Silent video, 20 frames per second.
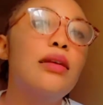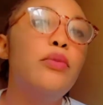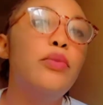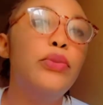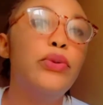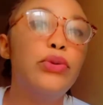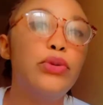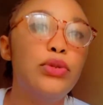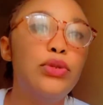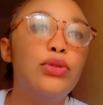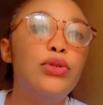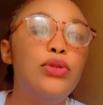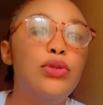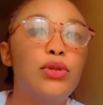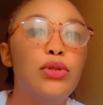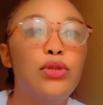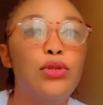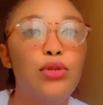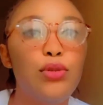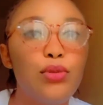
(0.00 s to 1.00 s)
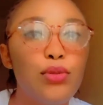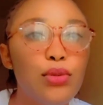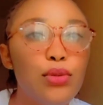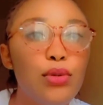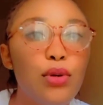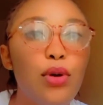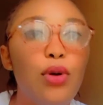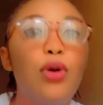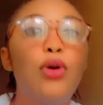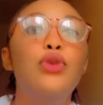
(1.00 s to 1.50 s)
postinor2
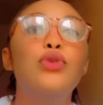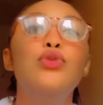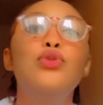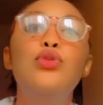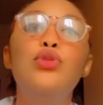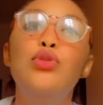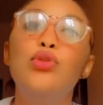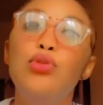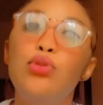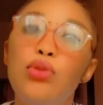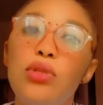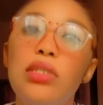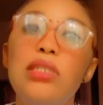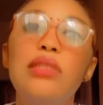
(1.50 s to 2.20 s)
or you took